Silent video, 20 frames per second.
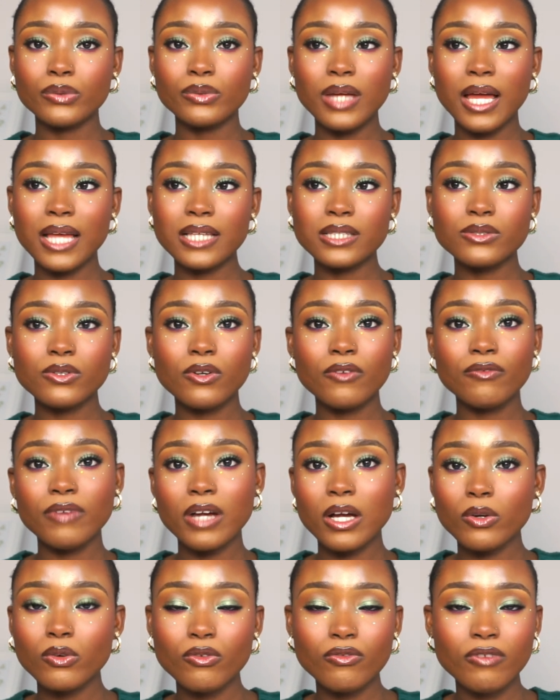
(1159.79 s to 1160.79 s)
I saw
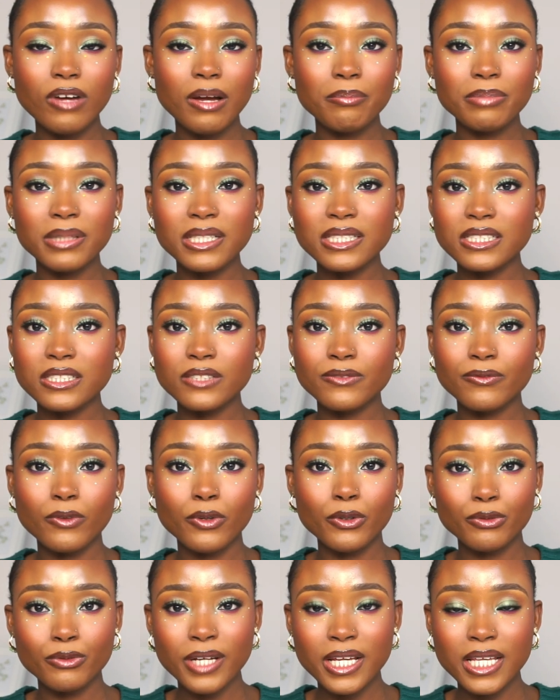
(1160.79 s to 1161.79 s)
Vancouver places
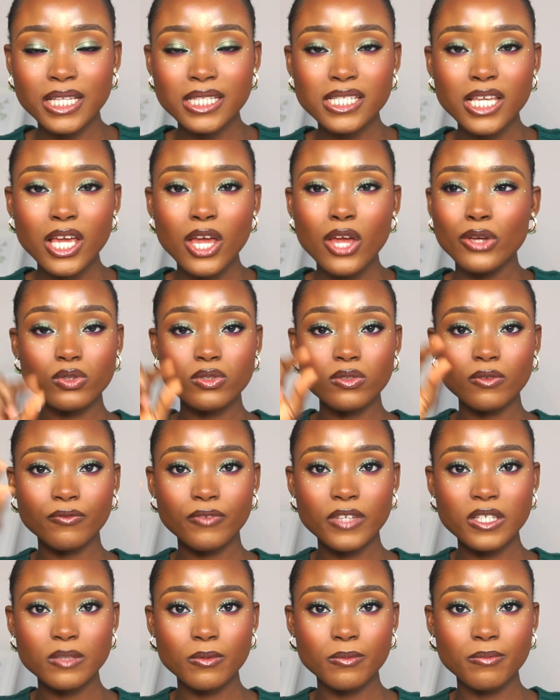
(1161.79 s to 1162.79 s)
for rent. Go to
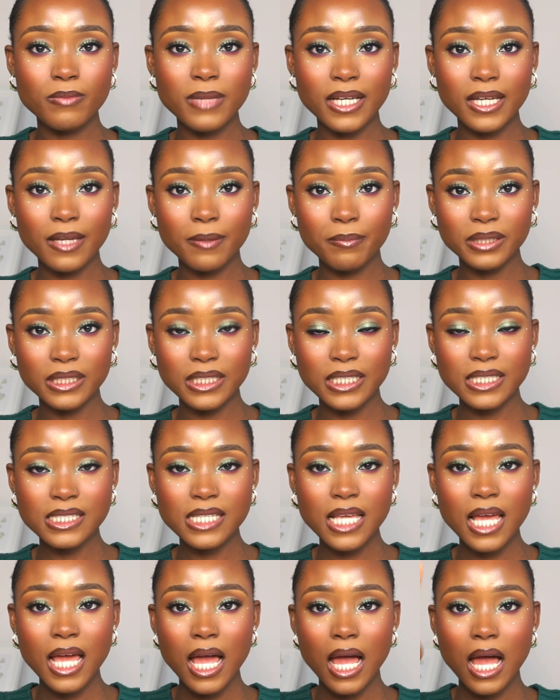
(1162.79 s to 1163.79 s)
Facebook
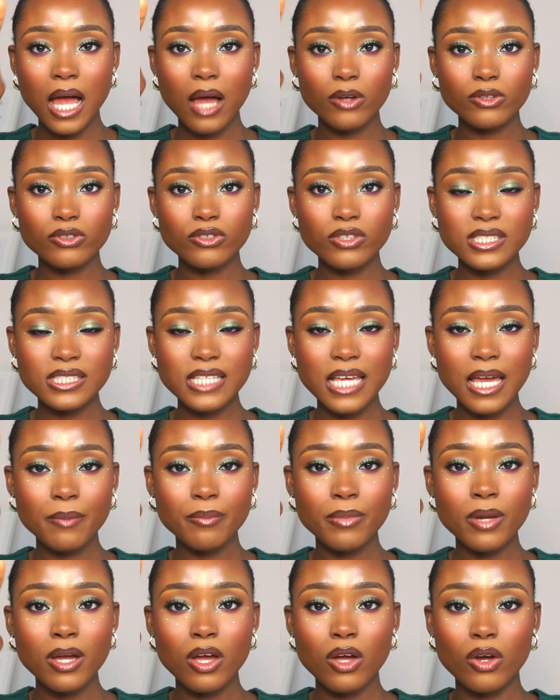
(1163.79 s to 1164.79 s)
Marketplace. I'll just
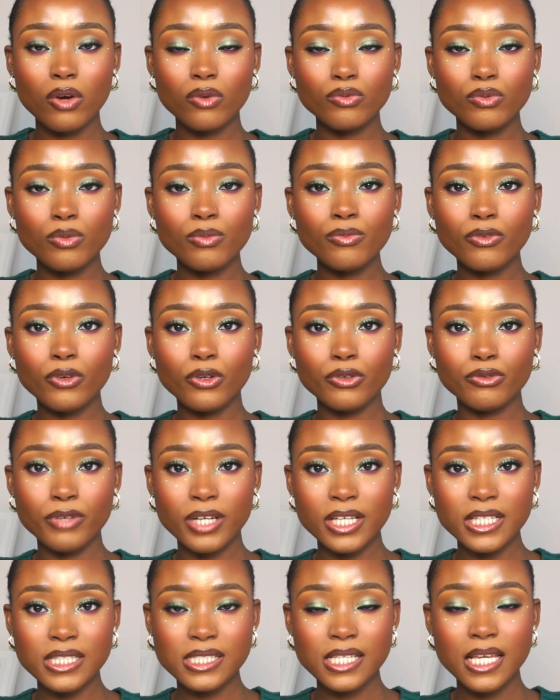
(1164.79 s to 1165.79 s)
type room for
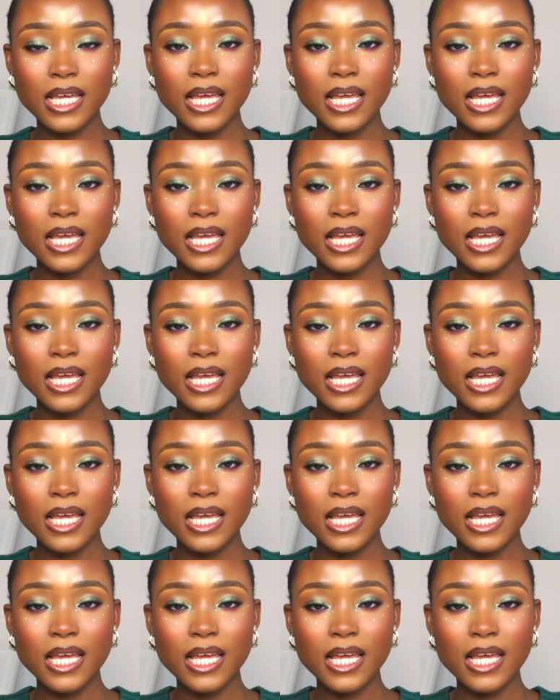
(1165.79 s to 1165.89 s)
rent.